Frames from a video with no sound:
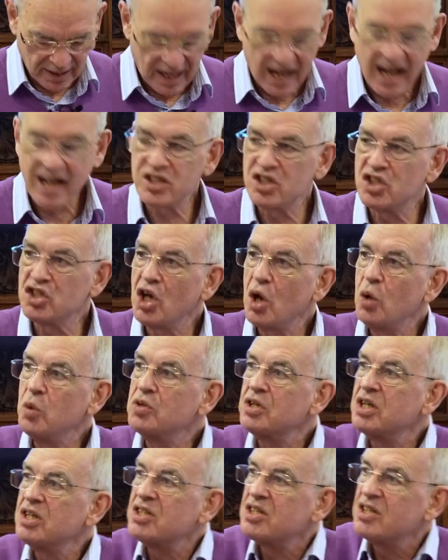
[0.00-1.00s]
has no
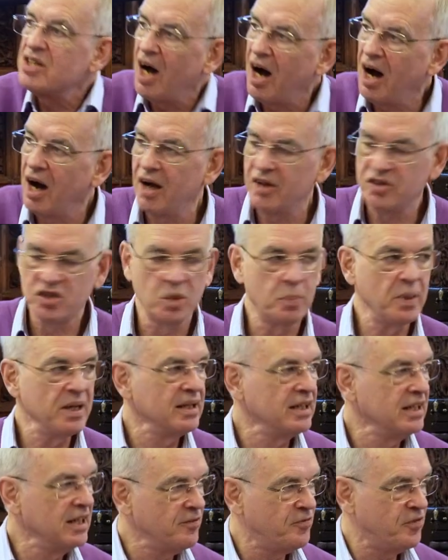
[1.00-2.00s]
desire to be
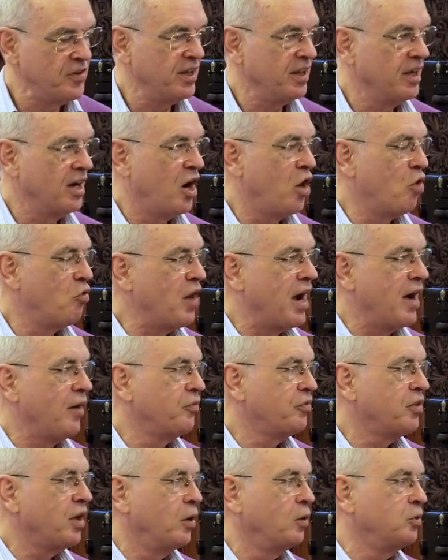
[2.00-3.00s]
living
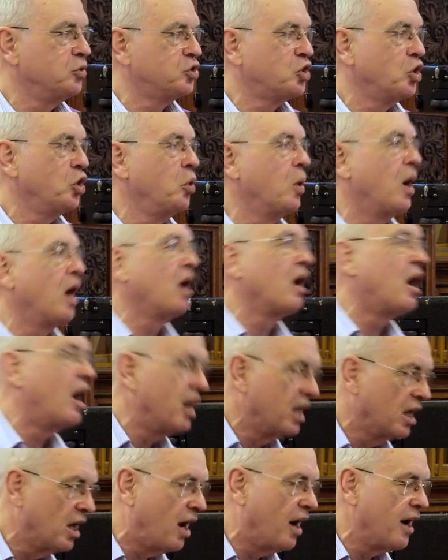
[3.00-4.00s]
around those who are
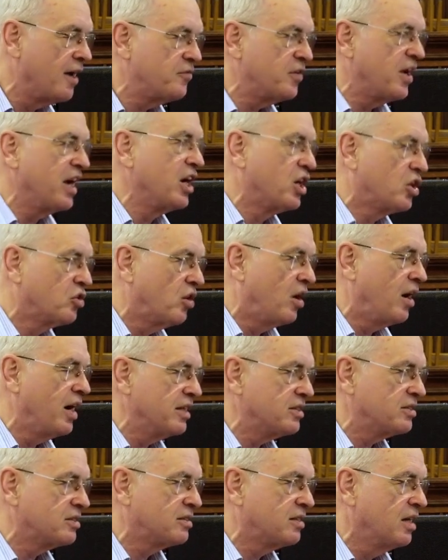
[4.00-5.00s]
alive in
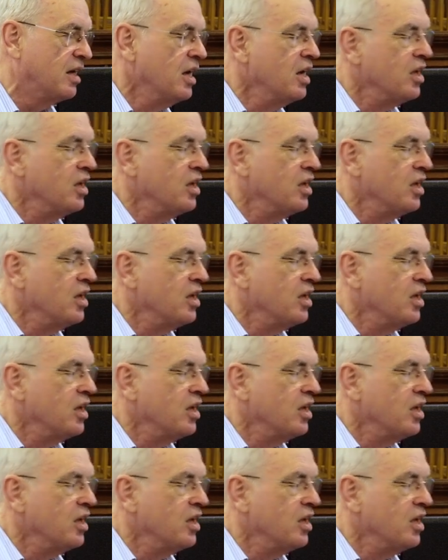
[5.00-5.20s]
Christ.